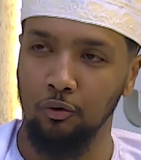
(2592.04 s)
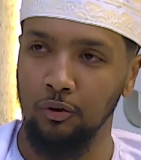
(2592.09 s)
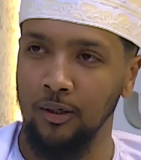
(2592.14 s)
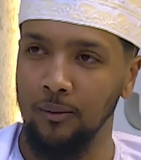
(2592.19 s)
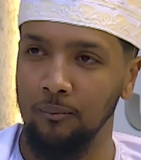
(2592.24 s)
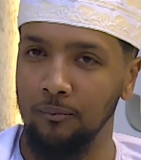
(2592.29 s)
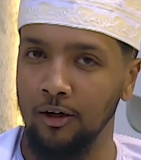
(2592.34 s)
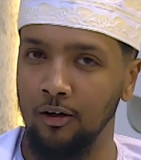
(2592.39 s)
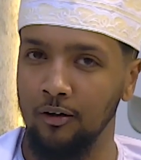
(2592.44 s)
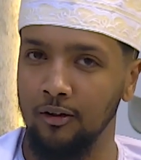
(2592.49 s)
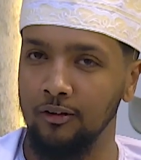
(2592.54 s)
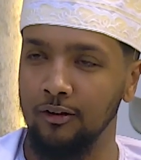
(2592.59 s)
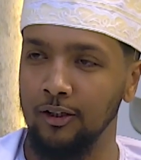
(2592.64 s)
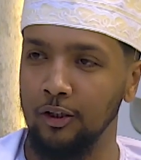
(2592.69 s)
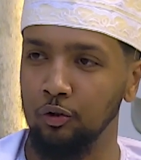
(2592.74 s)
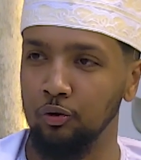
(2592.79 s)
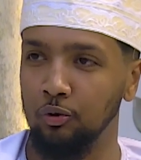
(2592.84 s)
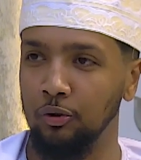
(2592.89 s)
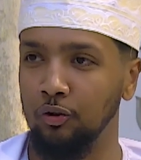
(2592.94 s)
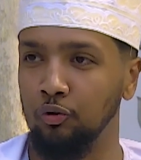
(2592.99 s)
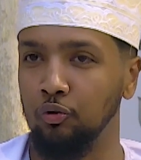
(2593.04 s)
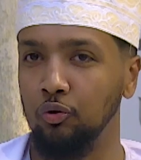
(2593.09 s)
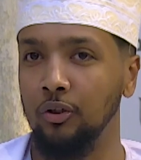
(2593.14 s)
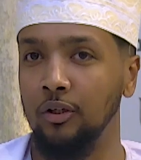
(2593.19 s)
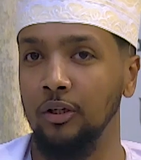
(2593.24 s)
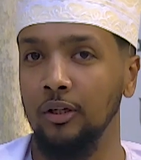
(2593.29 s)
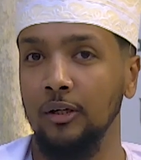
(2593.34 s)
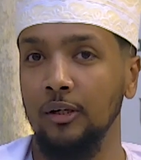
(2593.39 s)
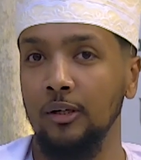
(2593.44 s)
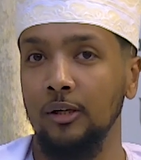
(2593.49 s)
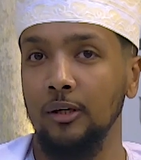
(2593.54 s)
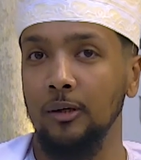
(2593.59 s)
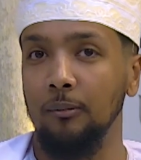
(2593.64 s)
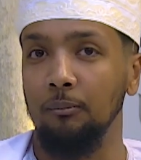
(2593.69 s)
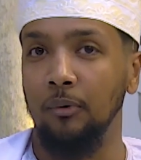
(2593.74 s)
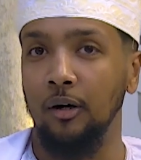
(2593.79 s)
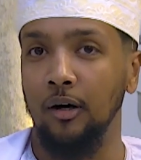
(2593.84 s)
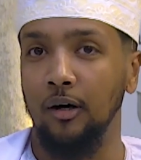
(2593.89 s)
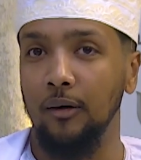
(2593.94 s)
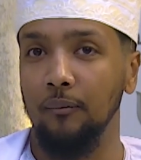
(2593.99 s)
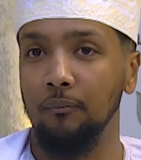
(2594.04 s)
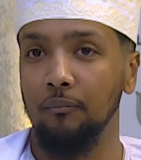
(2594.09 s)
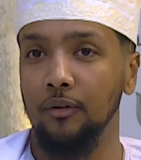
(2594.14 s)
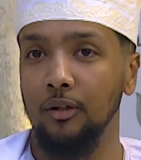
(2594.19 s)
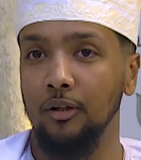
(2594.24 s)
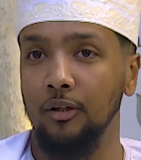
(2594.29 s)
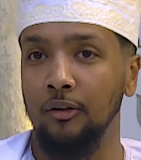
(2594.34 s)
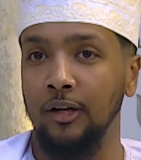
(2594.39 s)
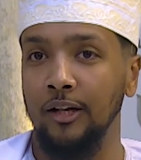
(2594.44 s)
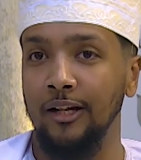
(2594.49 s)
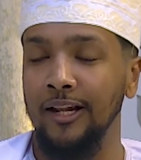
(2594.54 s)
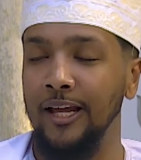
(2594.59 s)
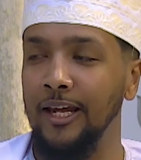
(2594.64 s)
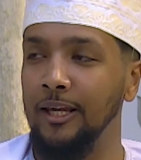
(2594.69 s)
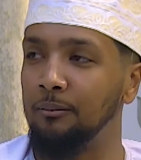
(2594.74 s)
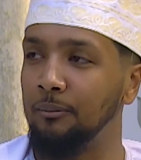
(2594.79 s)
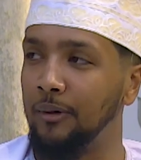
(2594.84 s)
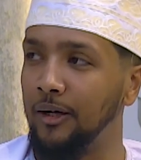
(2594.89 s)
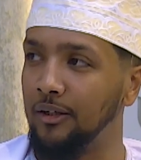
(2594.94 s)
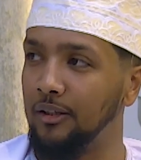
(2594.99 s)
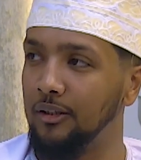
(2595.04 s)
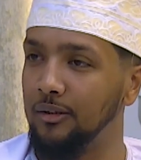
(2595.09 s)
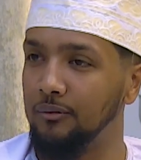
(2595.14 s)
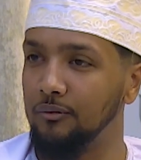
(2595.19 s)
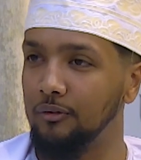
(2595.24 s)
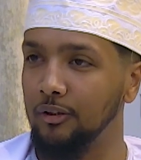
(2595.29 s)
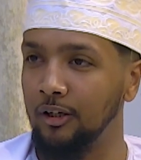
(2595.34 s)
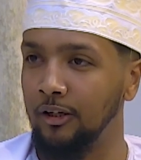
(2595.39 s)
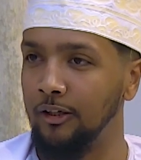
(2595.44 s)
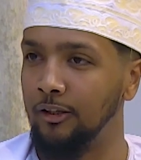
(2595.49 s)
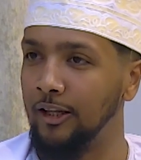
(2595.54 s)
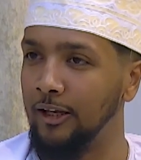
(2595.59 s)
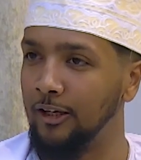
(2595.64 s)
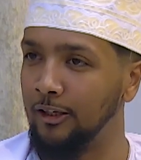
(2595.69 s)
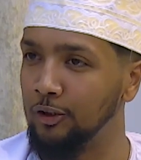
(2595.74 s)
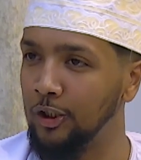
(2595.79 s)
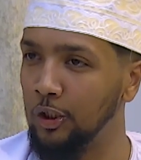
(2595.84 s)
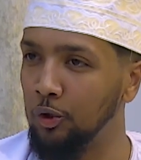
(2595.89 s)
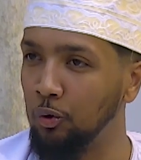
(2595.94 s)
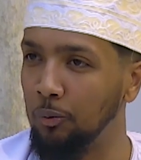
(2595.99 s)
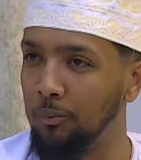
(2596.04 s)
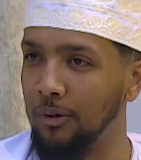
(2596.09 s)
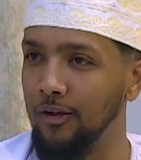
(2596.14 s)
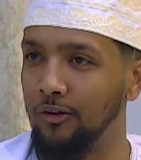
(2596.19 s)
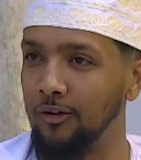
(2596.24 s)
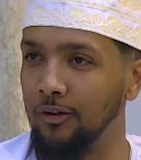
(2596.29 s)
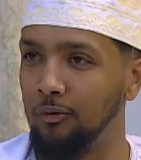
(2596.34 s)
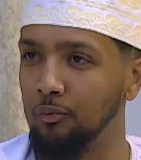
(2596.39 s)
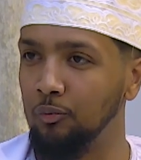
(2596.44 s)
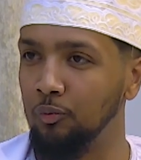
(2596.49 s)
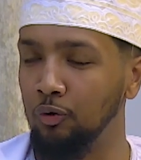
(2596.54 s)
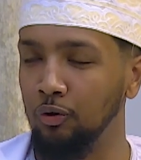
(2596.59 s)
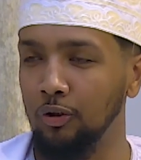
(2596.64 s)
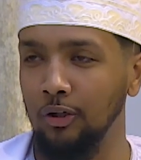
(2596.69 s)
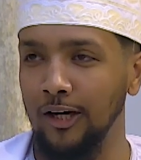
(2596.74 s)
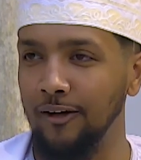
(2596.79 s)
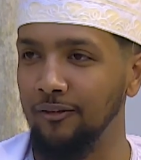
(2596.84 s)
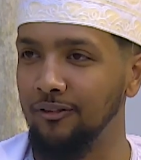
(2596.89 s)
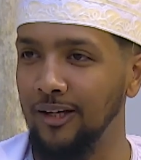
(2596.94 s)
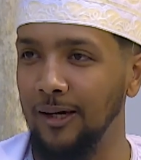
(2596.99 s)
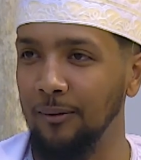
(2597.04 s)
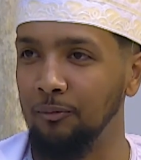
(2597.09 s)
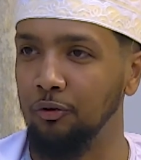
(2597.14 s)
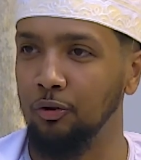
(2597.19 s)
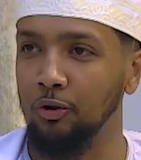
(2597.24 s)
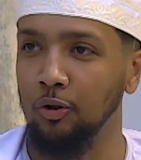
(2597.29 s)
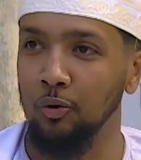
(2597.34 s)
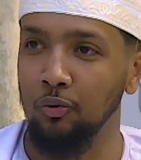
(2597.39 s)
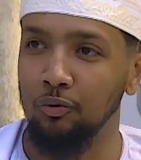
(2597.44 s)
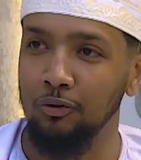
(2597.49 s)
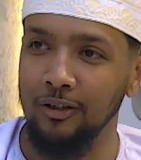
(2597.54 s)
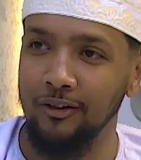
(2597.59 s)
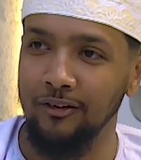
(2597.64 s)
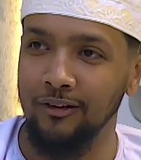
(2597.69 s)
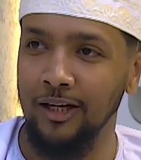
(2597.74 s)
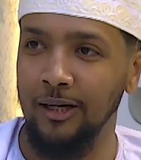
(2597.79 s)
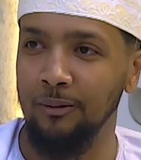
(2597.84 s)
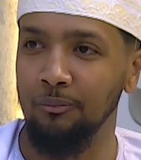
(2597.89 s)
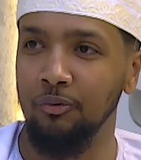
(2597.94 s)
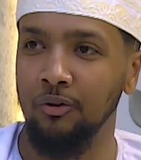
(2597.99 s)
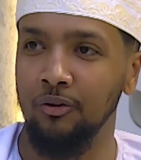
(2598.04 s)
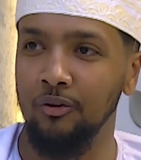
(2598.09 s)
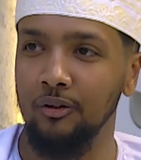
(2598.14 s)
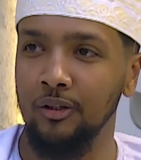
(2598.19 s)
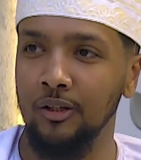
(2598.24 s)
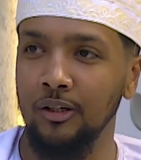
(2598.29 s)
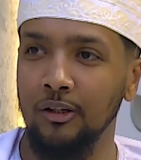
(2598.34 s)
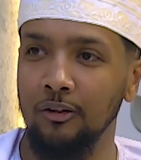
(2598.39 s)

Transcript: architectural history. But the layman, a general person, will not have time to go to those libraries.